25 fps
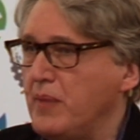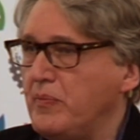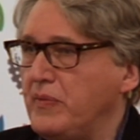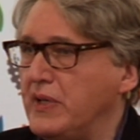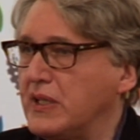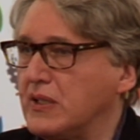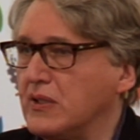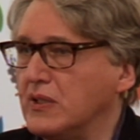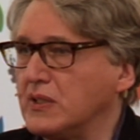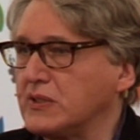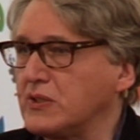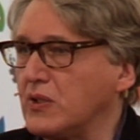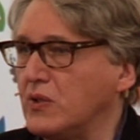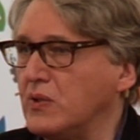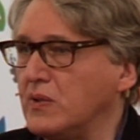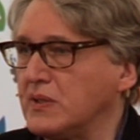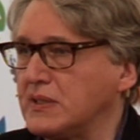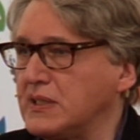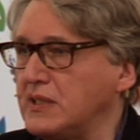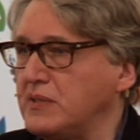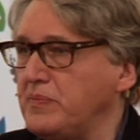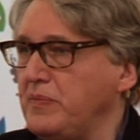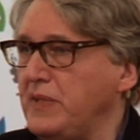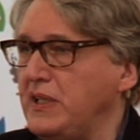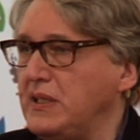Because all
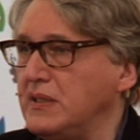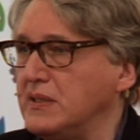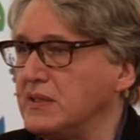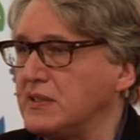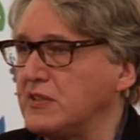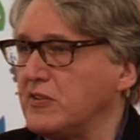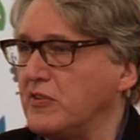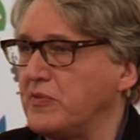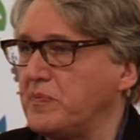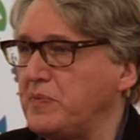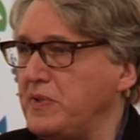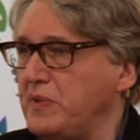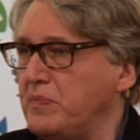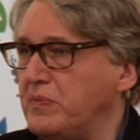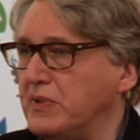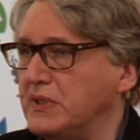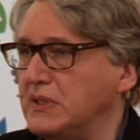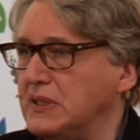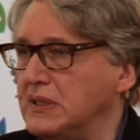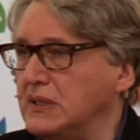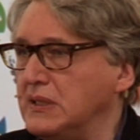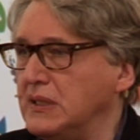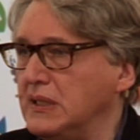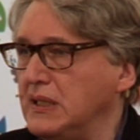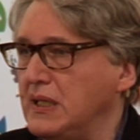these millions of
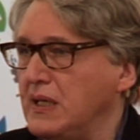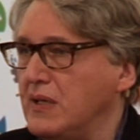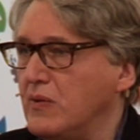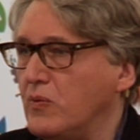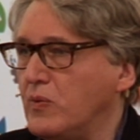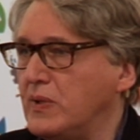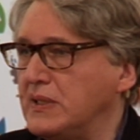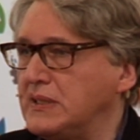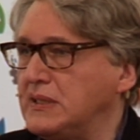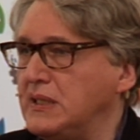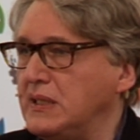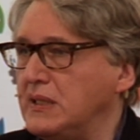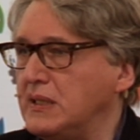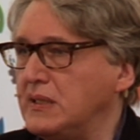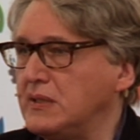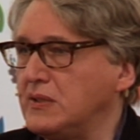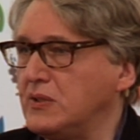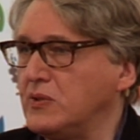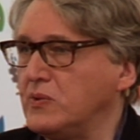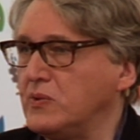people, what they are